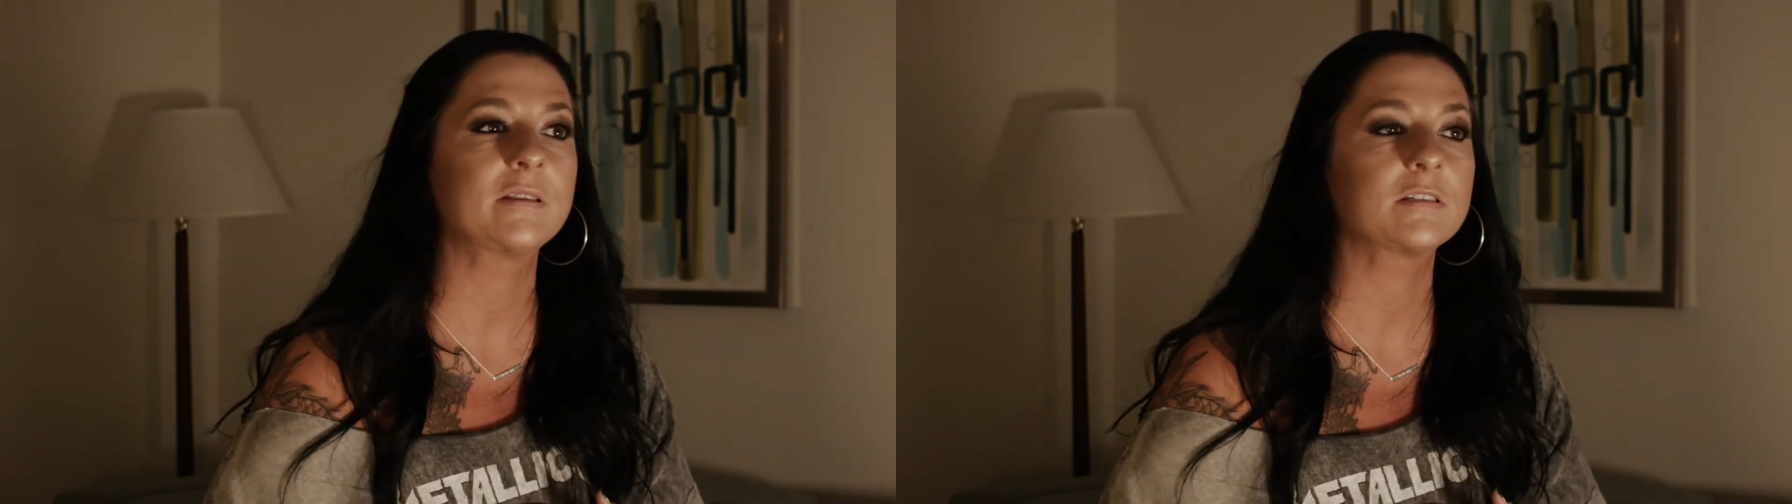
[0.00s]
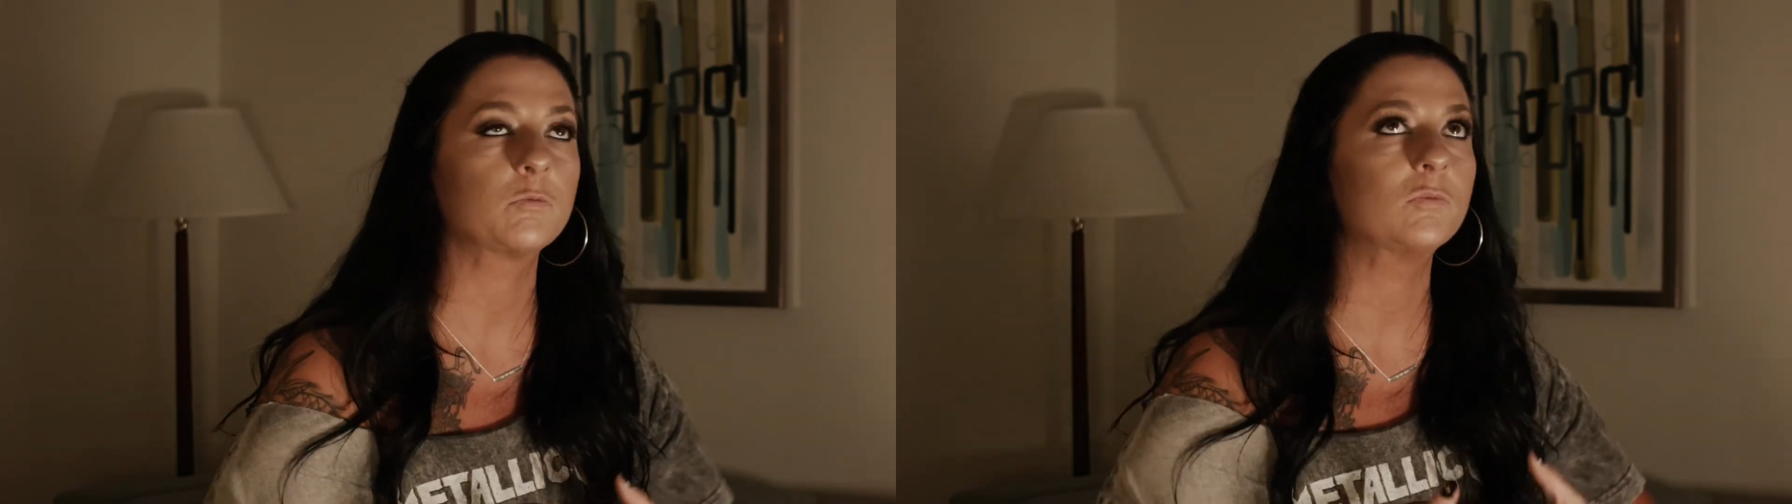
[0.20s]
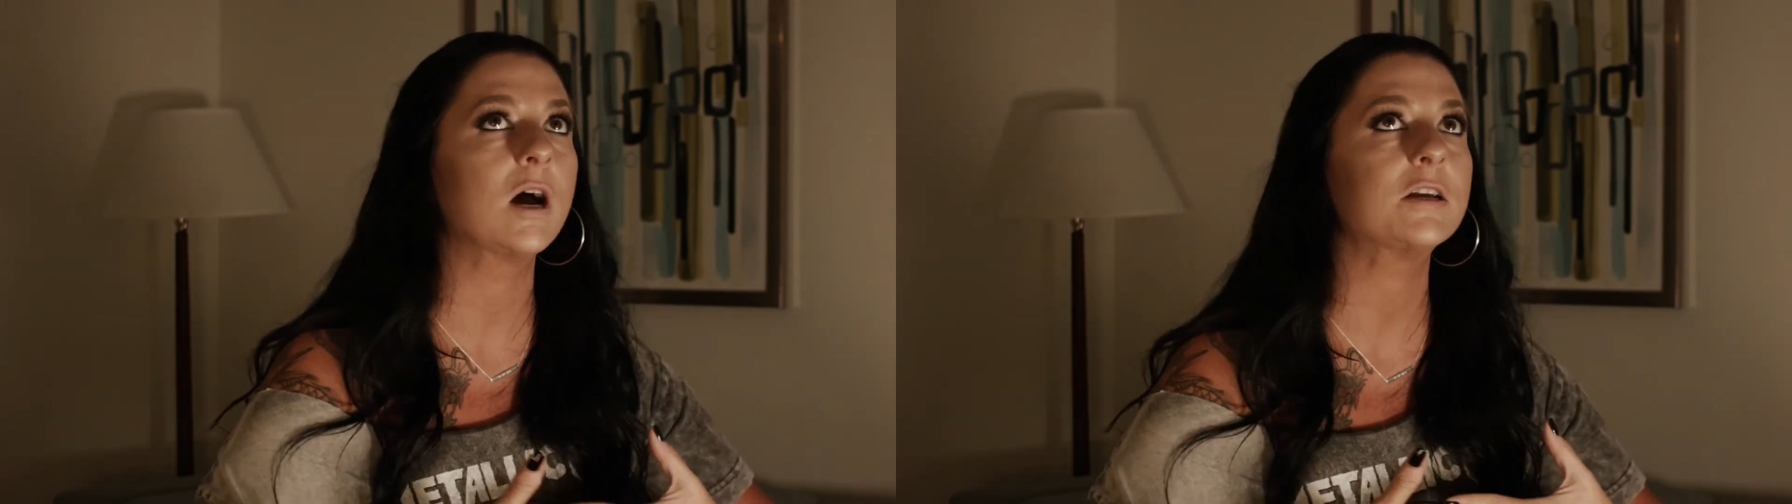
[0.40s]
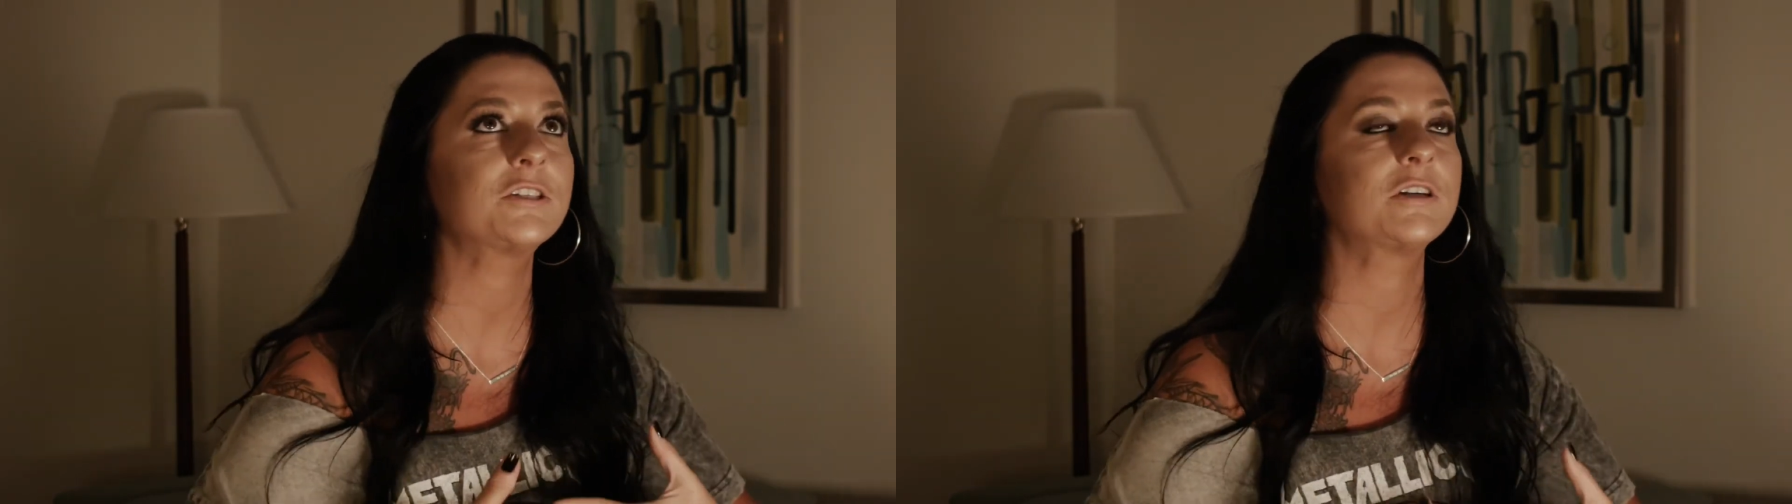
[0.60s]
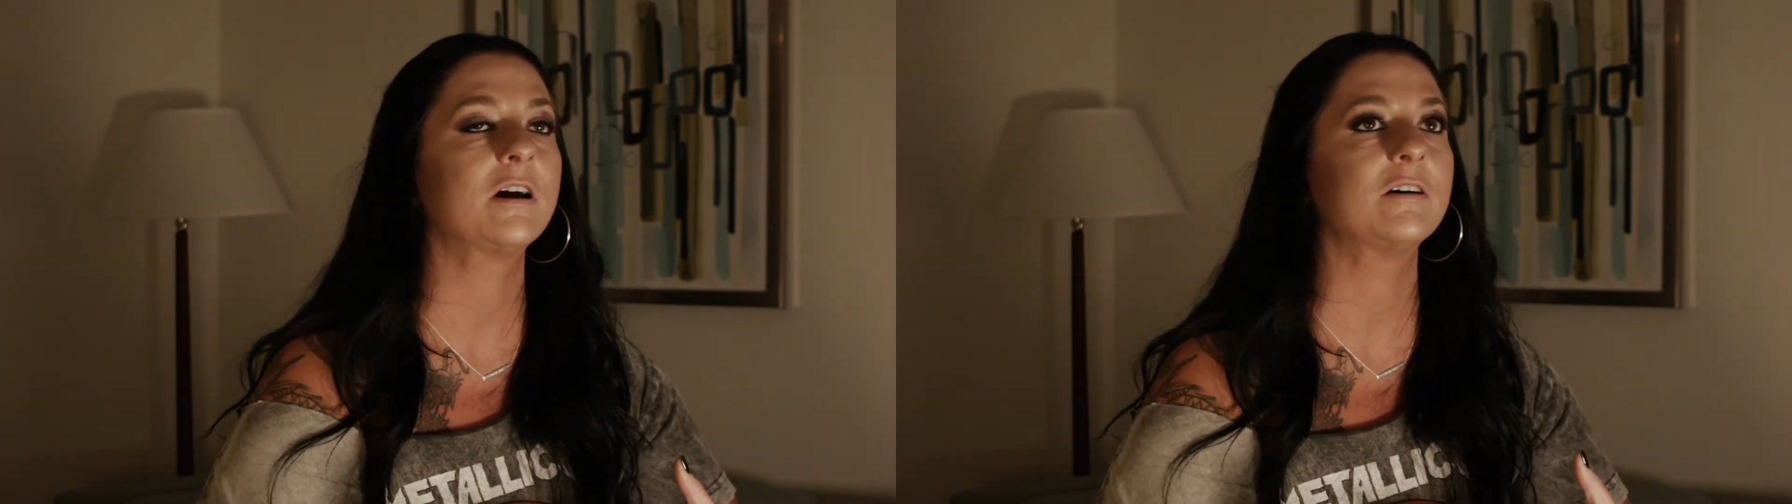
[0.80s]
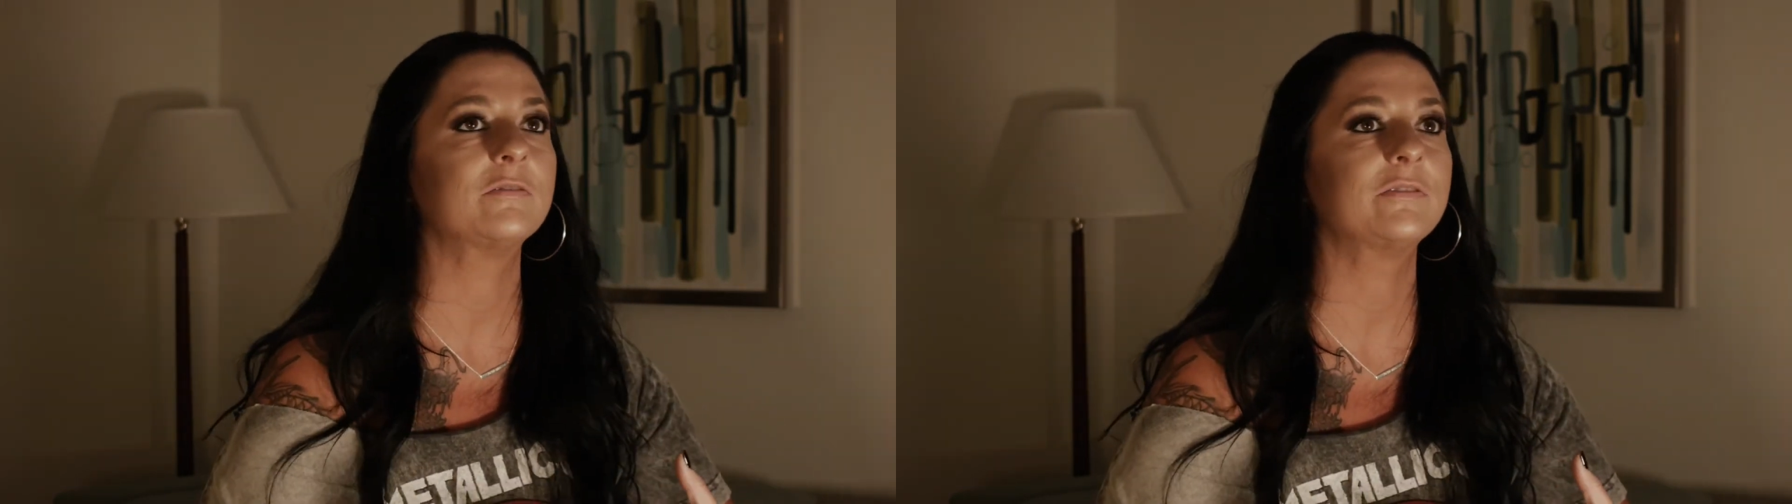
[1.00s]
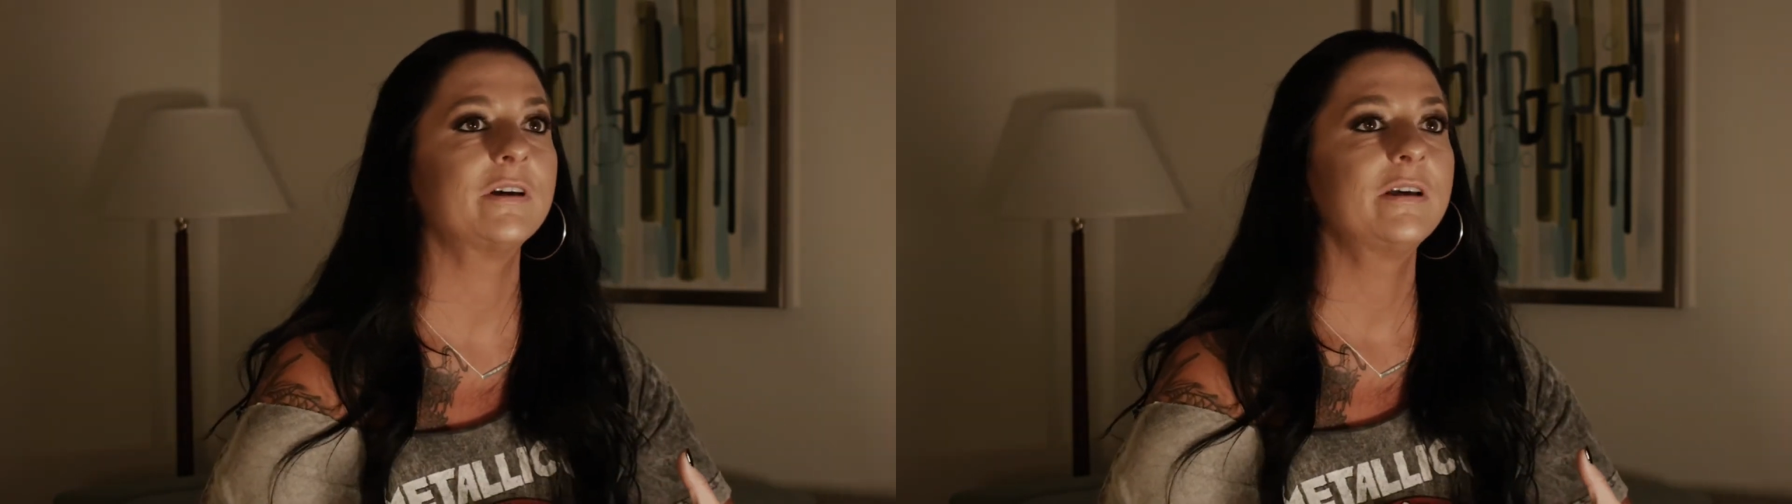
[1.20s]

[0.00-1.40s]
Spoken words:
this rush of,